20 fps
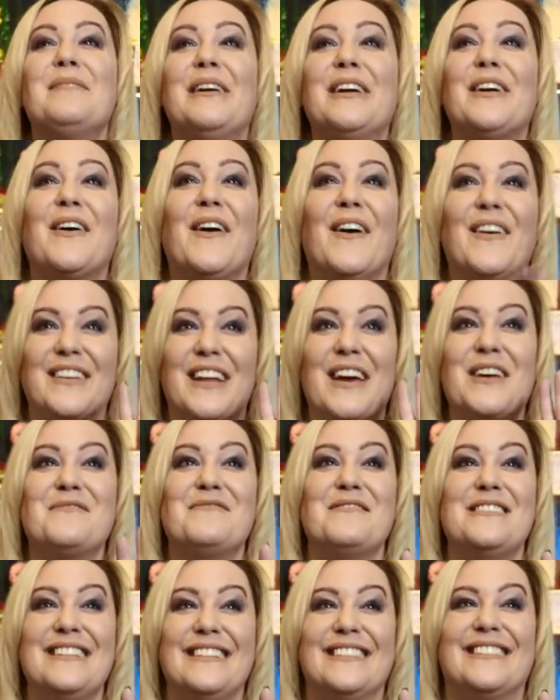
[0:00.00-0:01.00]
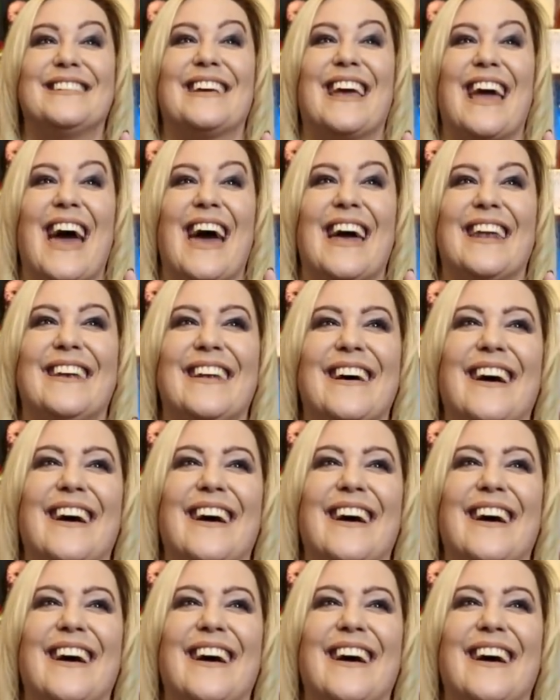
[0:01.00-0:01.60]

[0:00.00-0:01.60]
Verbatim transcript: my god, I wheezed again.